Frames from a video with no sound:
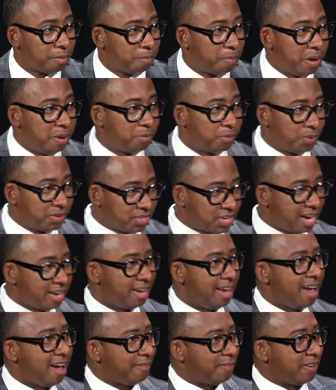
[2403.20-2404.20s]
People would
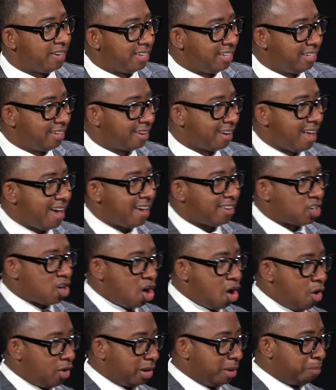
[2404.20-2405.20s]
take ethylene
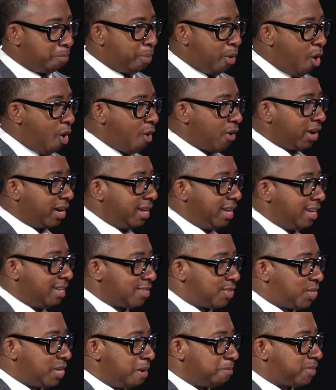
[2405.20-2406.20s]
glycol and pour it in the
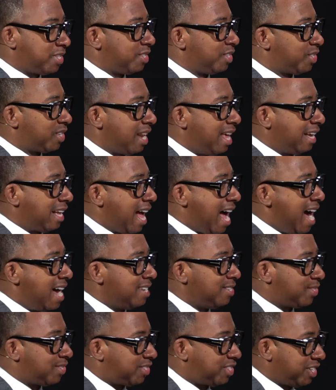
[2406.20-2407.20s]
substance like
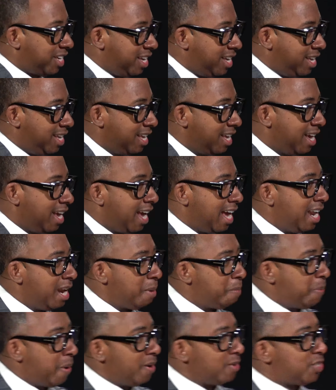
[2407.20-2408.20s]
iced tea, and
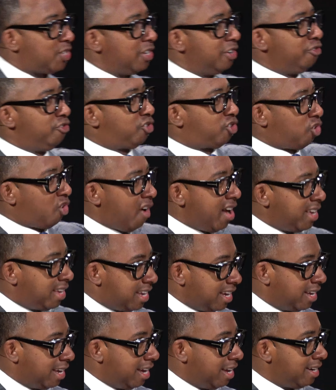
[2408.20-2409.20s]
the person
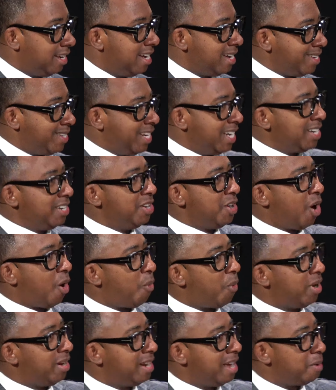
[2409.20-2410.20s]
drinking it didn't know
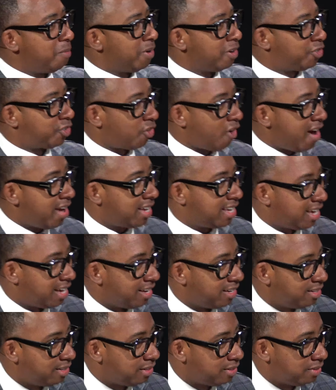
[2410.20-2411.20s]
what they were
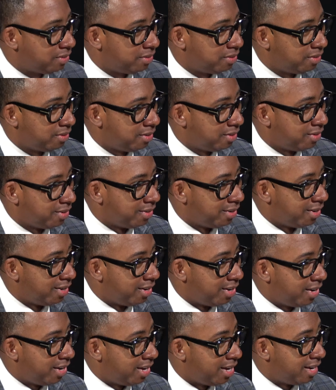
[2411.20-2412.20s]
drinking
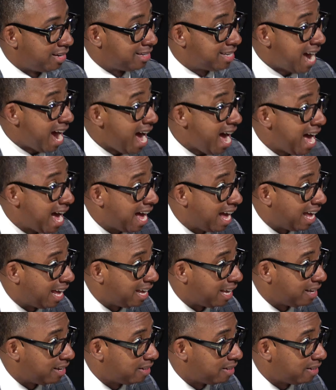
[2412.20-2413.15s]
and died.